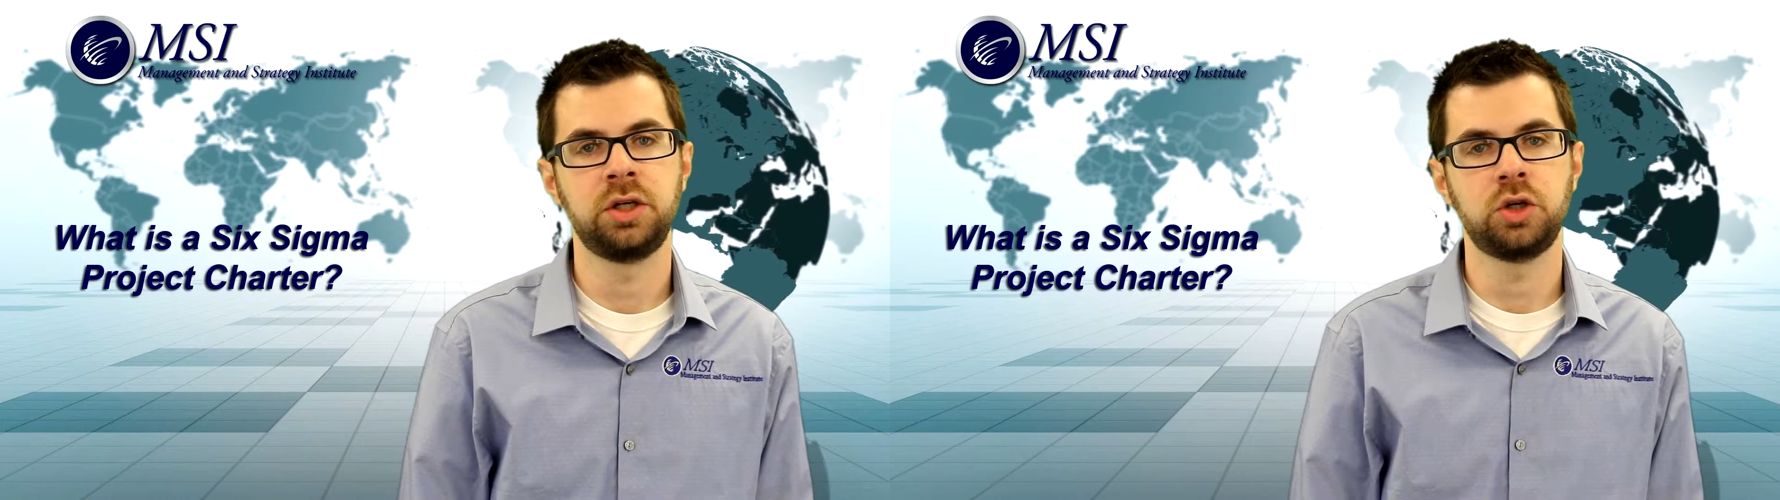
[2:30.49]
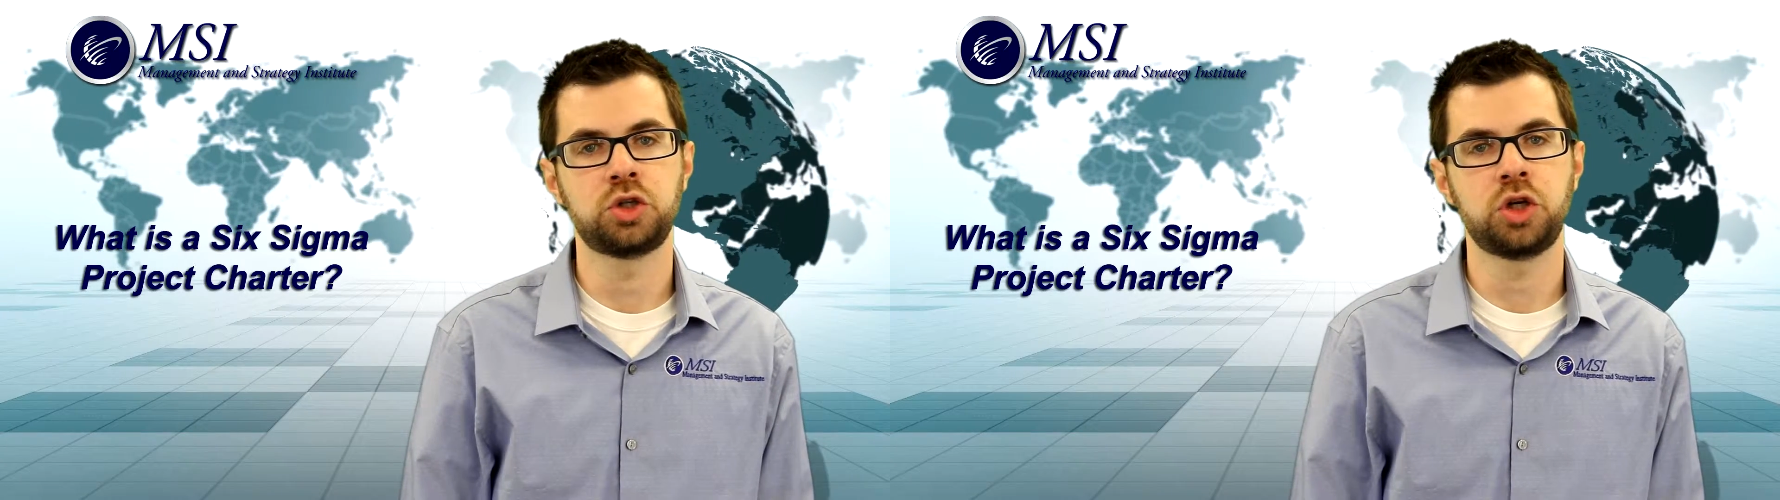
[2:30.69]

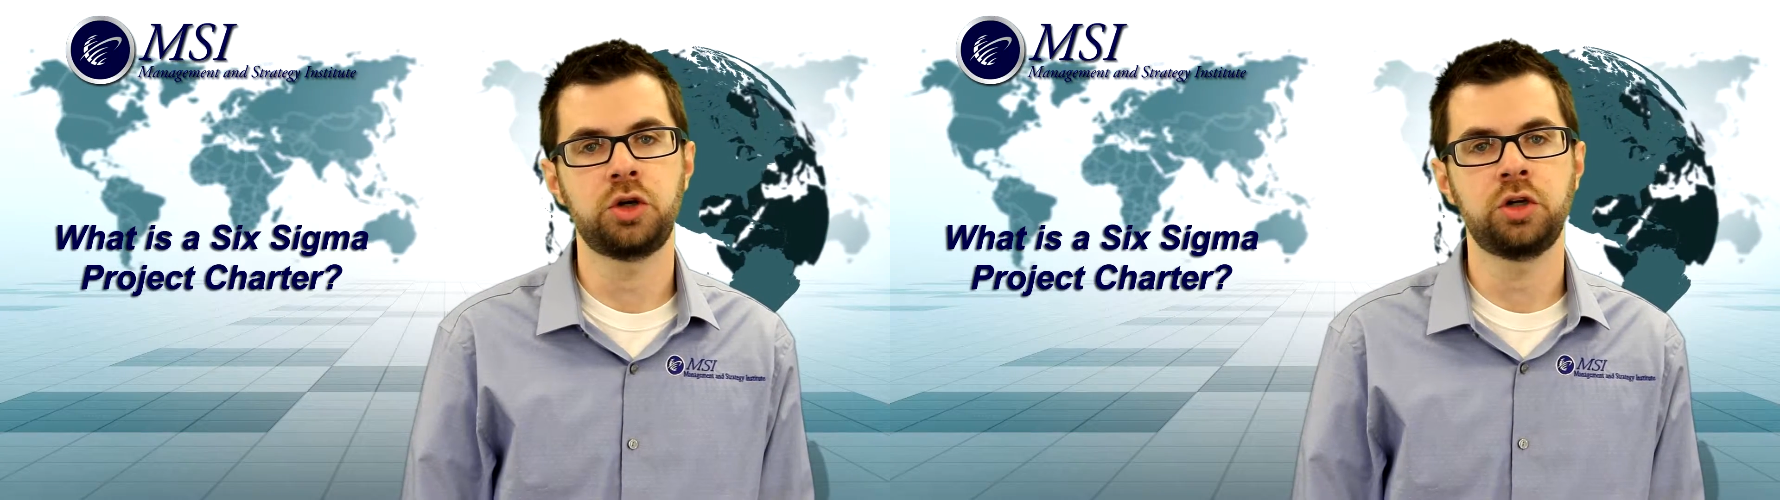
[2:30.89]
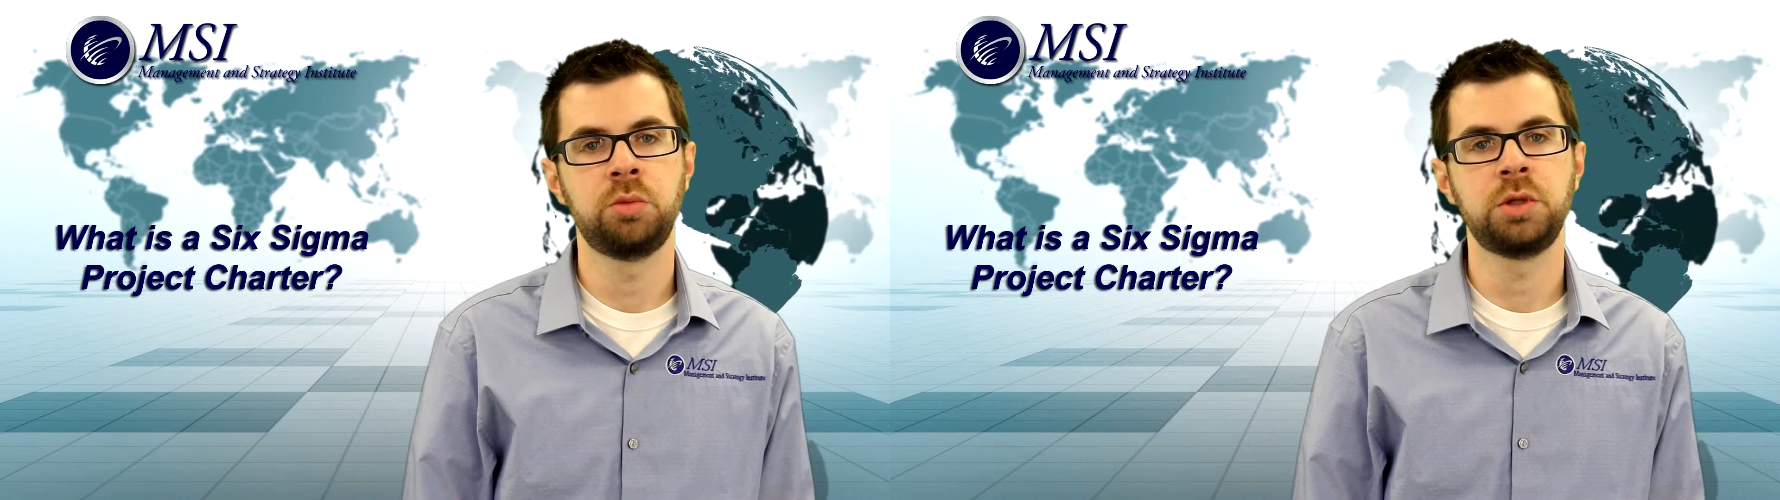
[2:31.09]
your
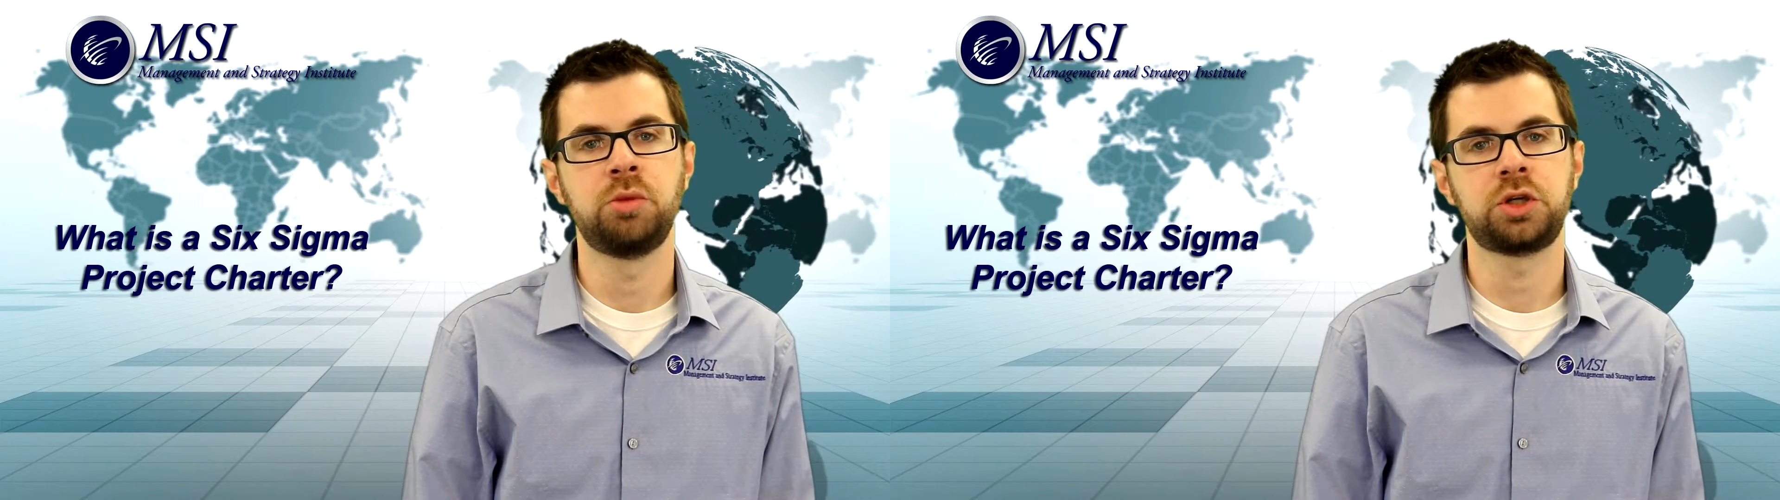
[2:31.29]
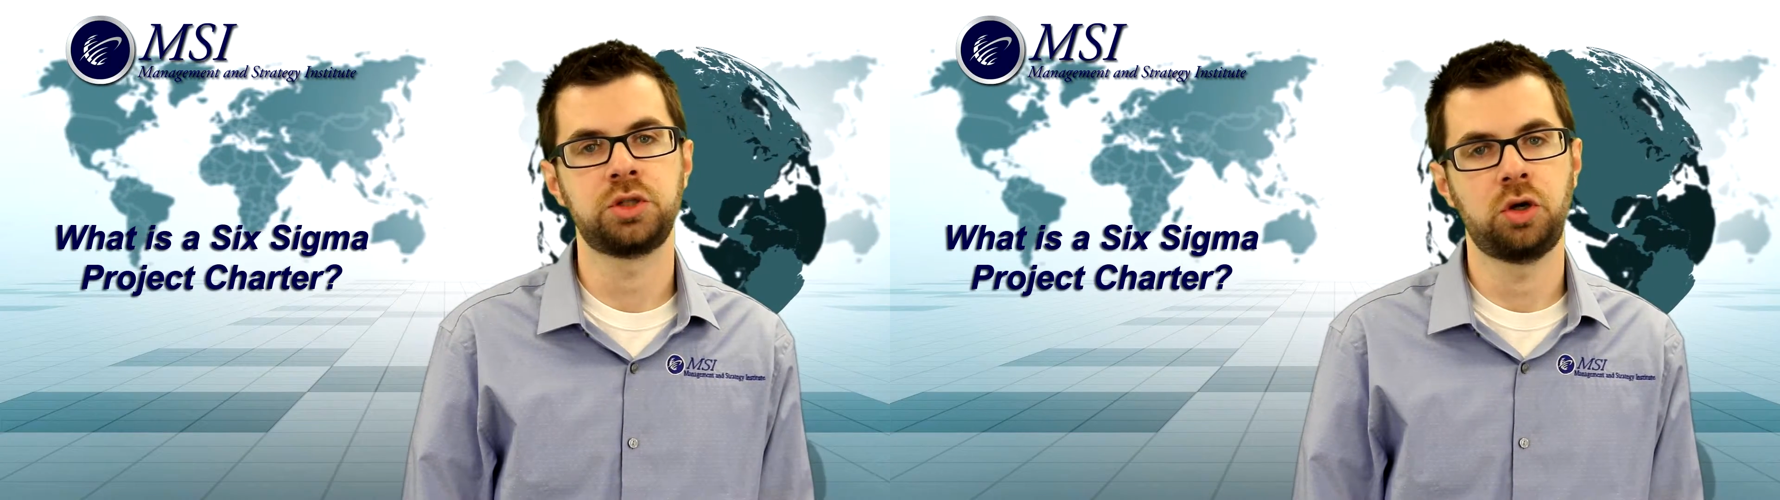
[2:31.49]
charter could be
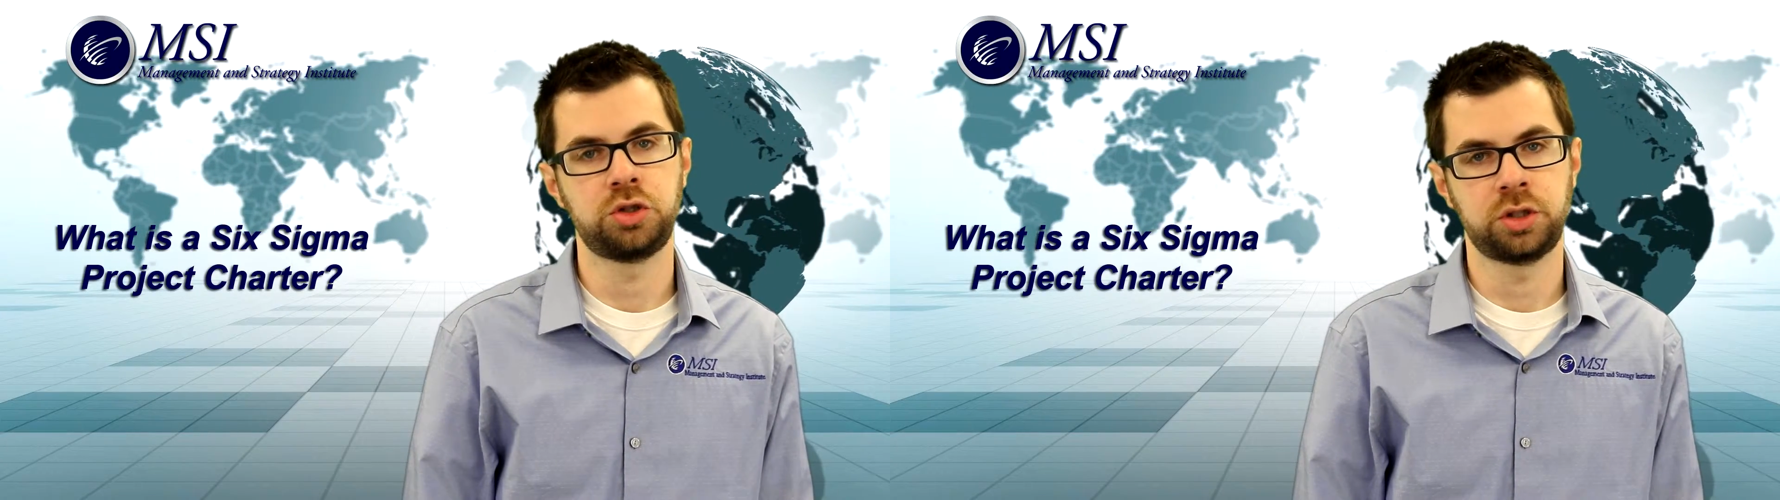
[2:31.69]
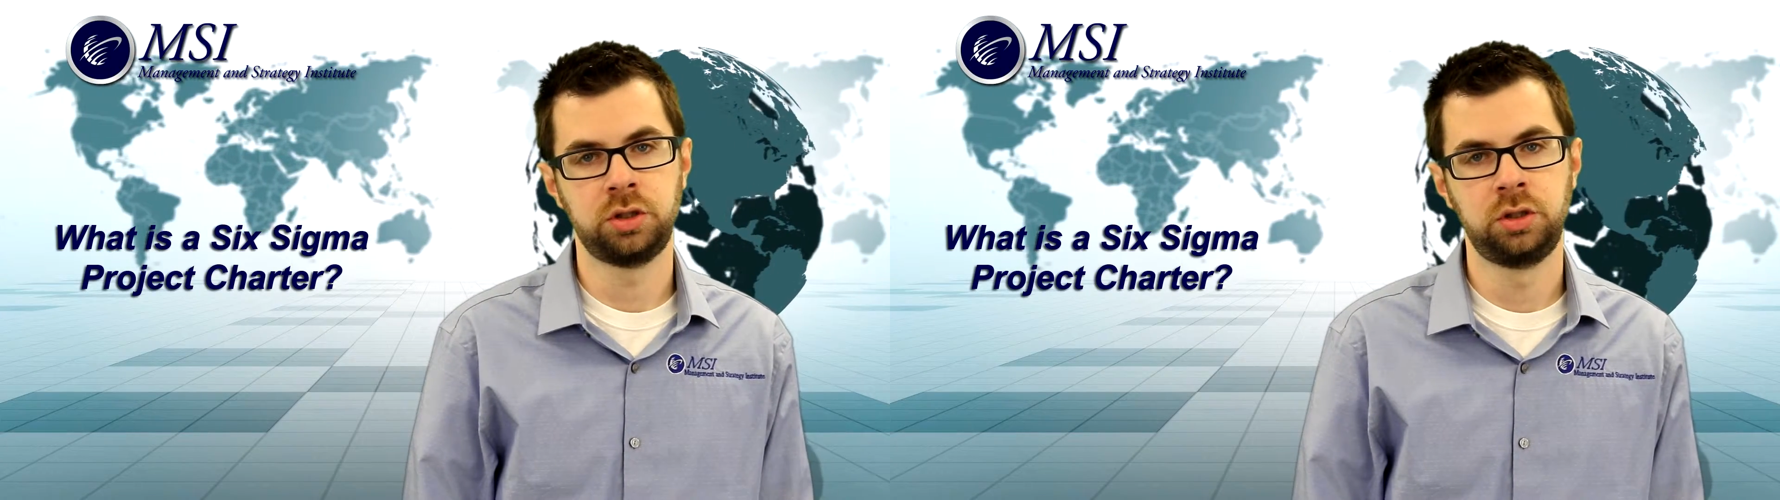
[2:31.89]
much larger.